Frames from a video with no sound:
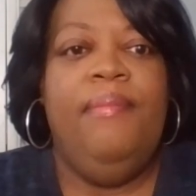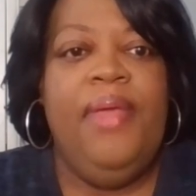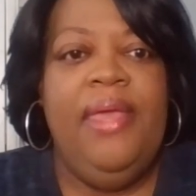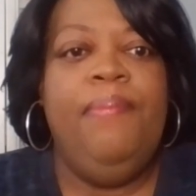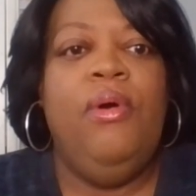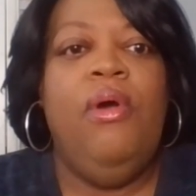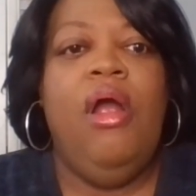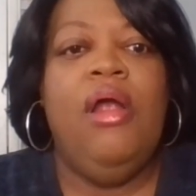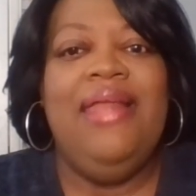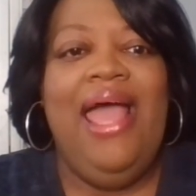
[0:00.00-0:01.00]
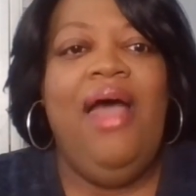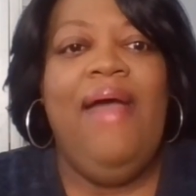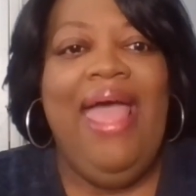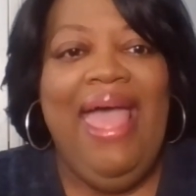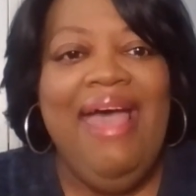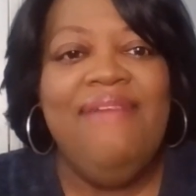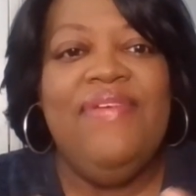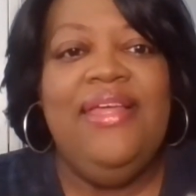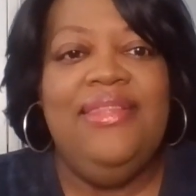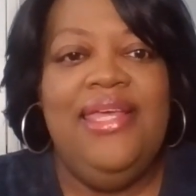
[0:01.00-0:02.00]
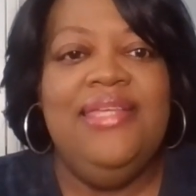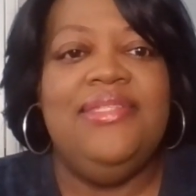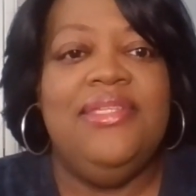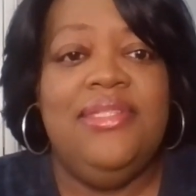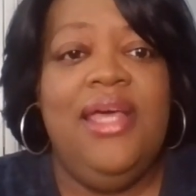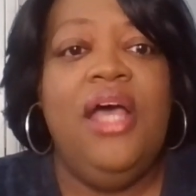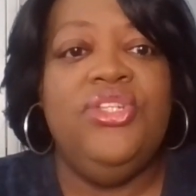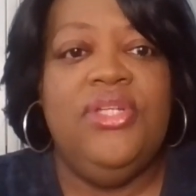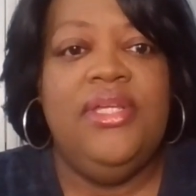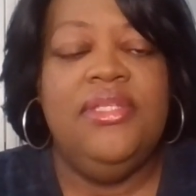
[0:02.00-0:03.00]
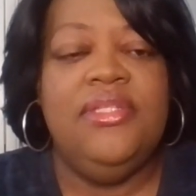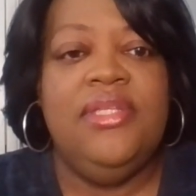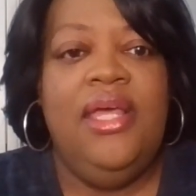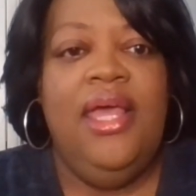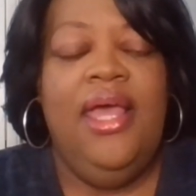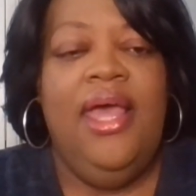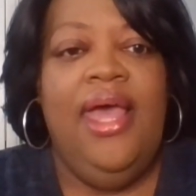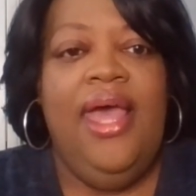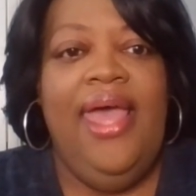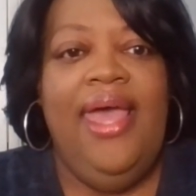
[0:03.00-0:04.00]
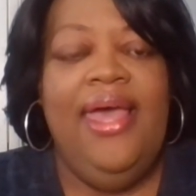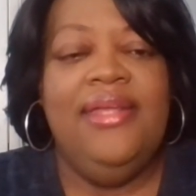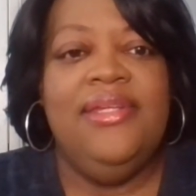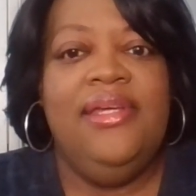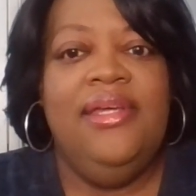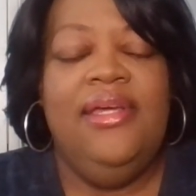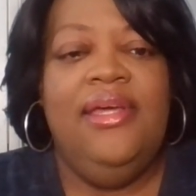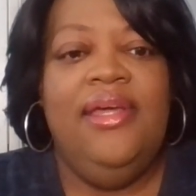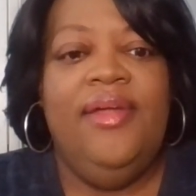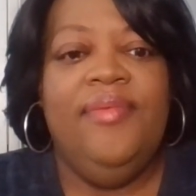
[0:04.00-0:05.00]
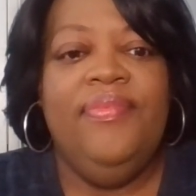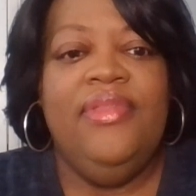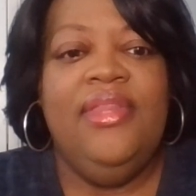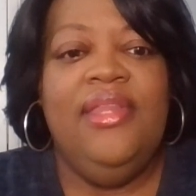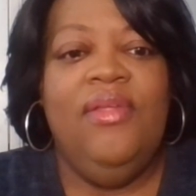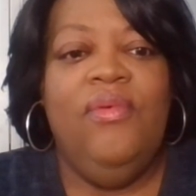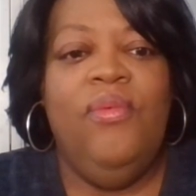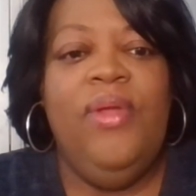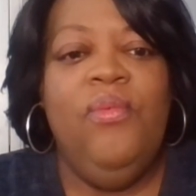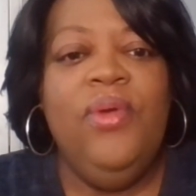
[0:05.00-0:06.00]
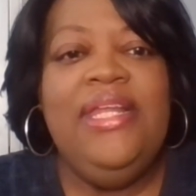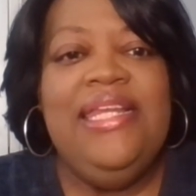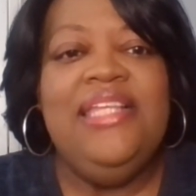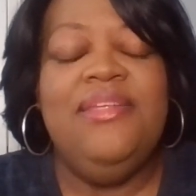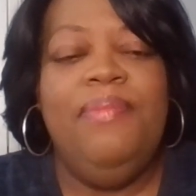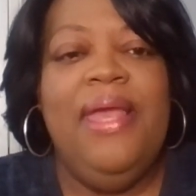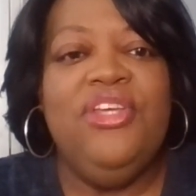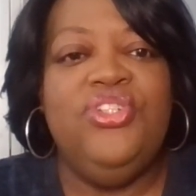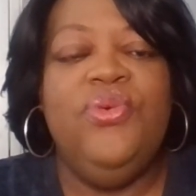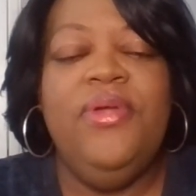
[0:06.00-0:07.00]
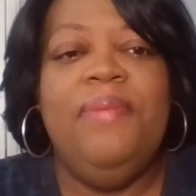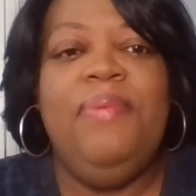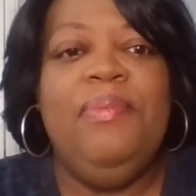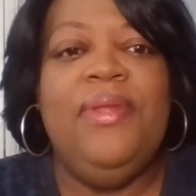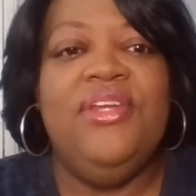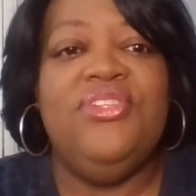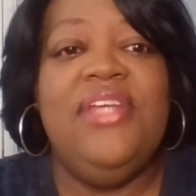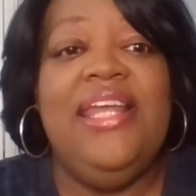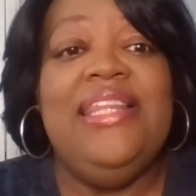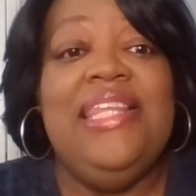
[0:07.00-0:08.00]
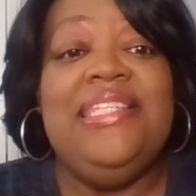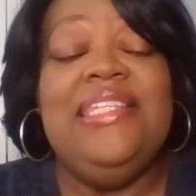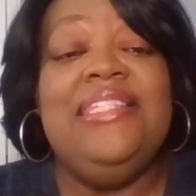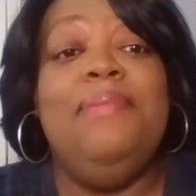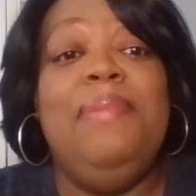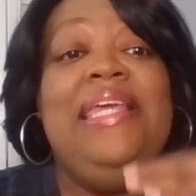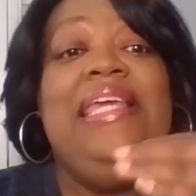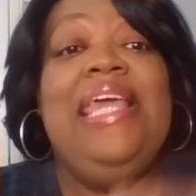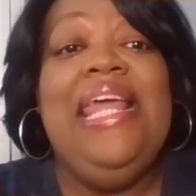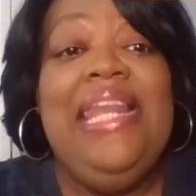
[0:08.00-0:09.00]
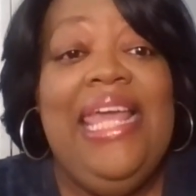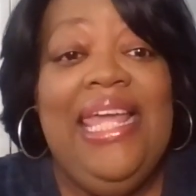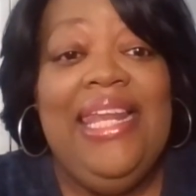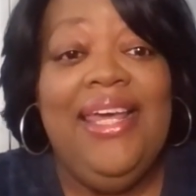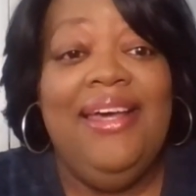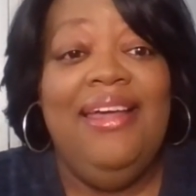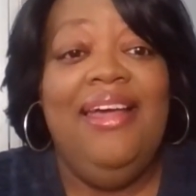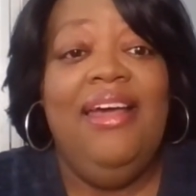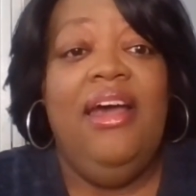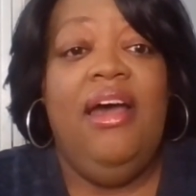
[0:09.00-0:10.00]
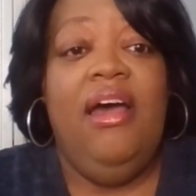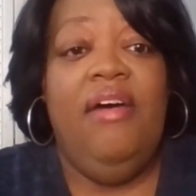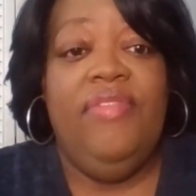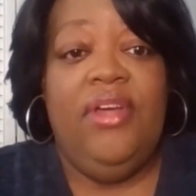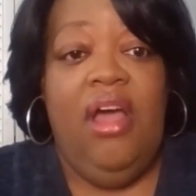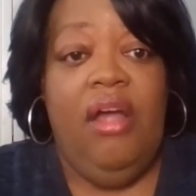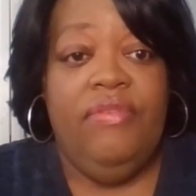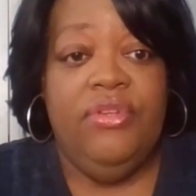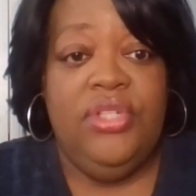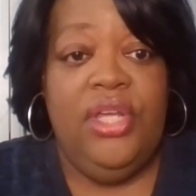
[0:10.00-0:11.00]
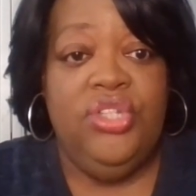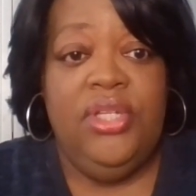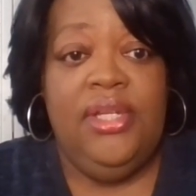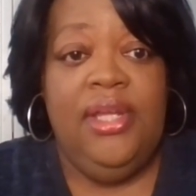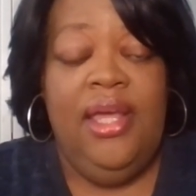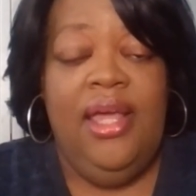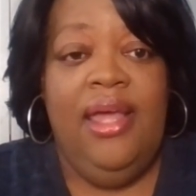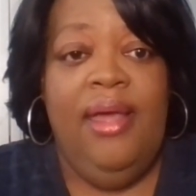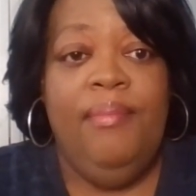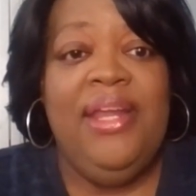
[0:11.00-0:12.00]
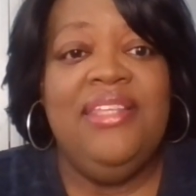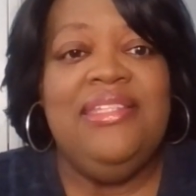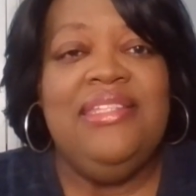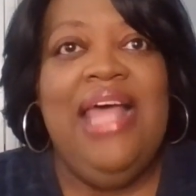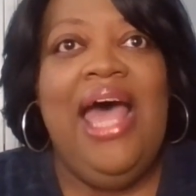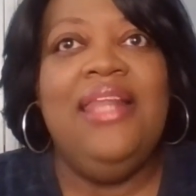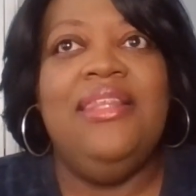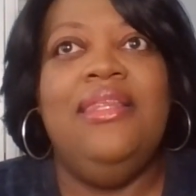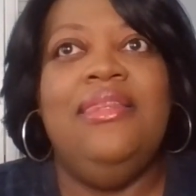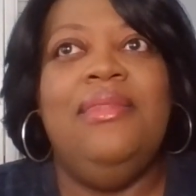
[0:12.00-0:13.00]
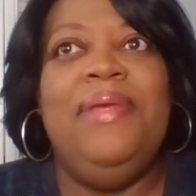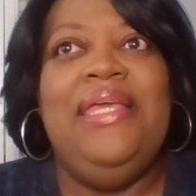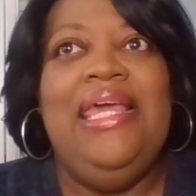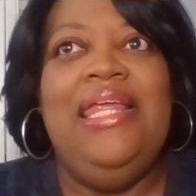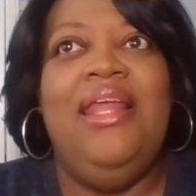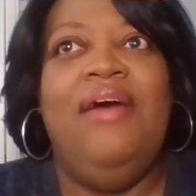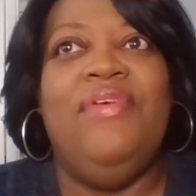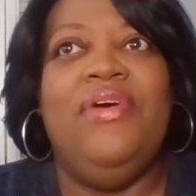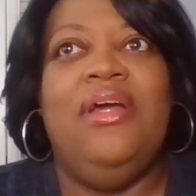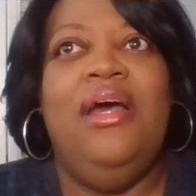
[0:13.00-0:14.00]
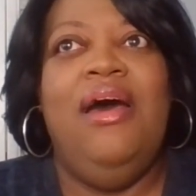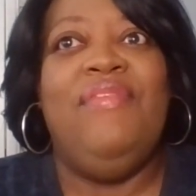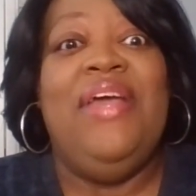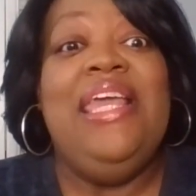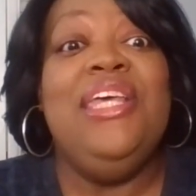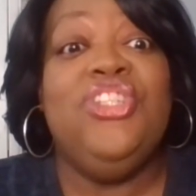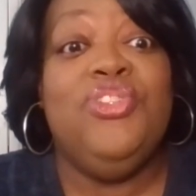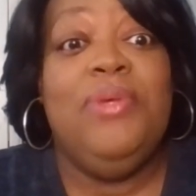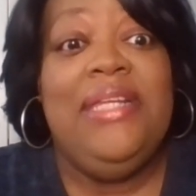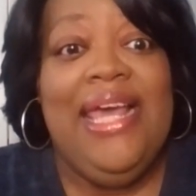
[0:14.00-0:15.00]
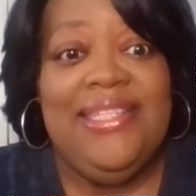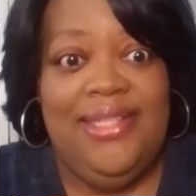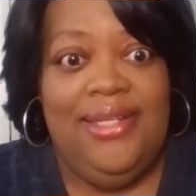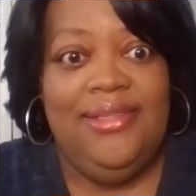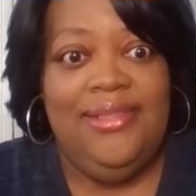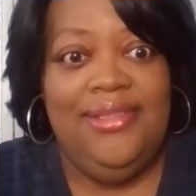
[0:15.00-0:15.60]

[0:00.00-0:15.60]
People are now having these discussions, and we really need to make sure that people understand this is the beginning of the conversation, but it's not the beginning of a history lesson.